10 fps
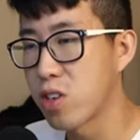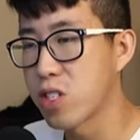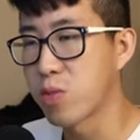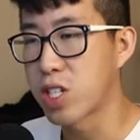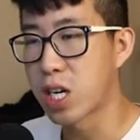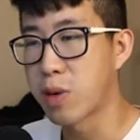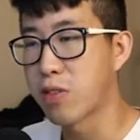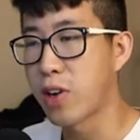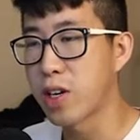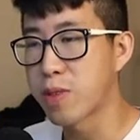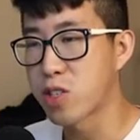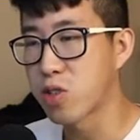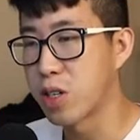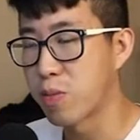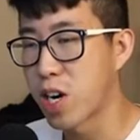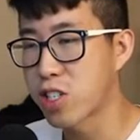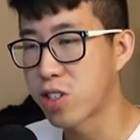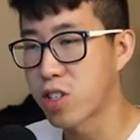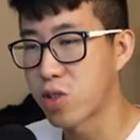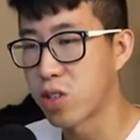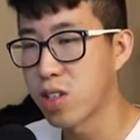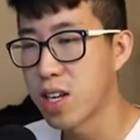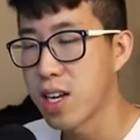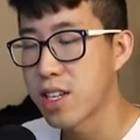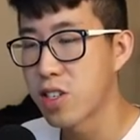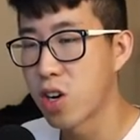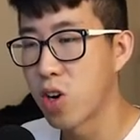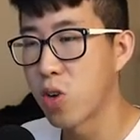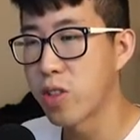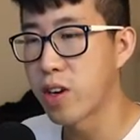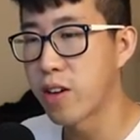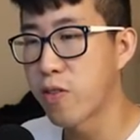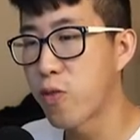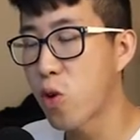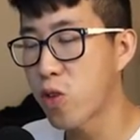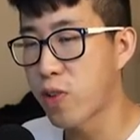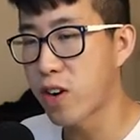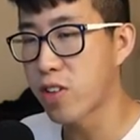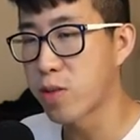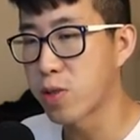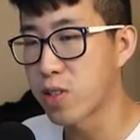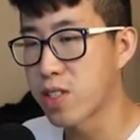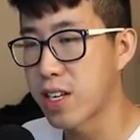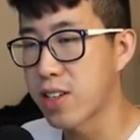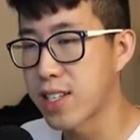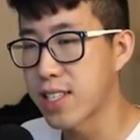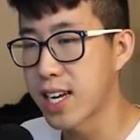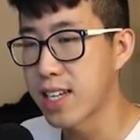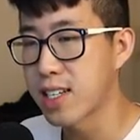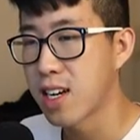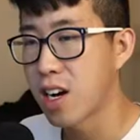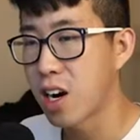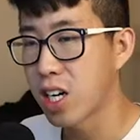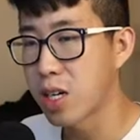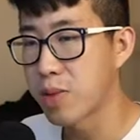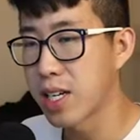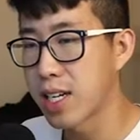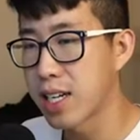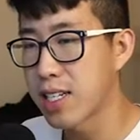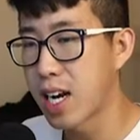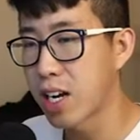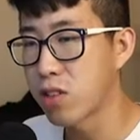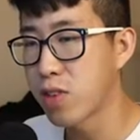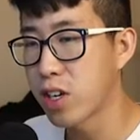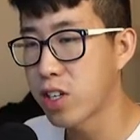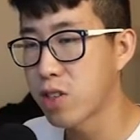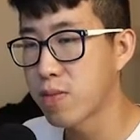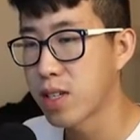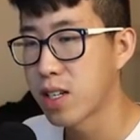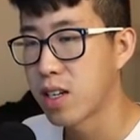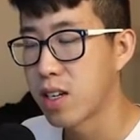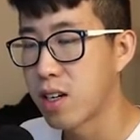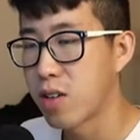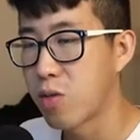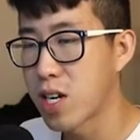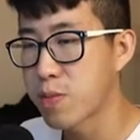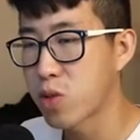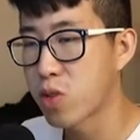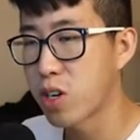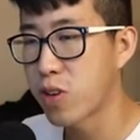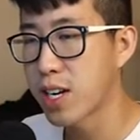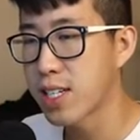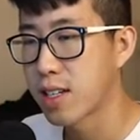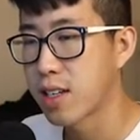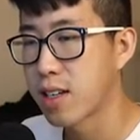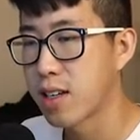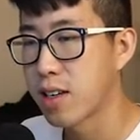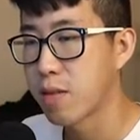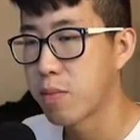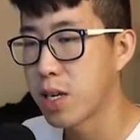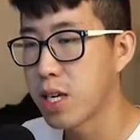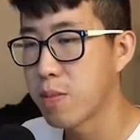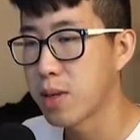and we'll talk about volume control and pressure control. So the four variables that you can set are going to be tidal volume, respiratory rate, PEEP,